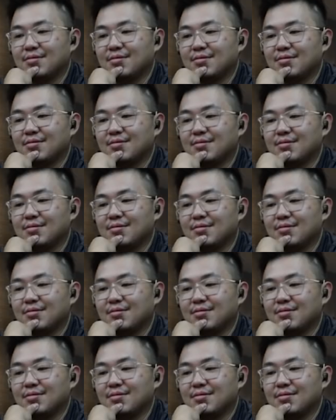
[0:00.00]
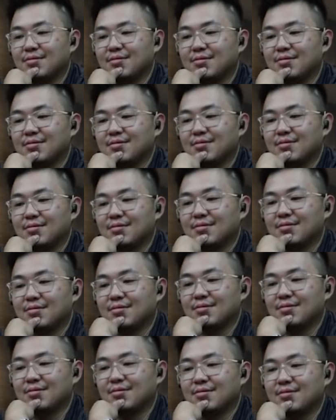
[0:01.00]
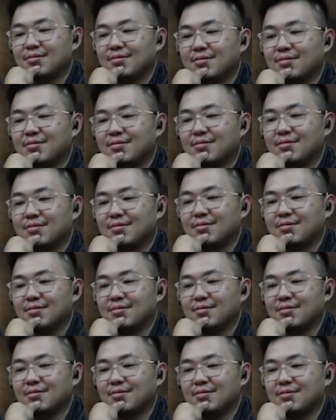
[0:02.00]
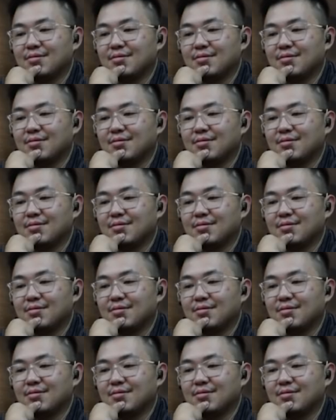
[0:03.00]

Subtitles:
Nobody speaks.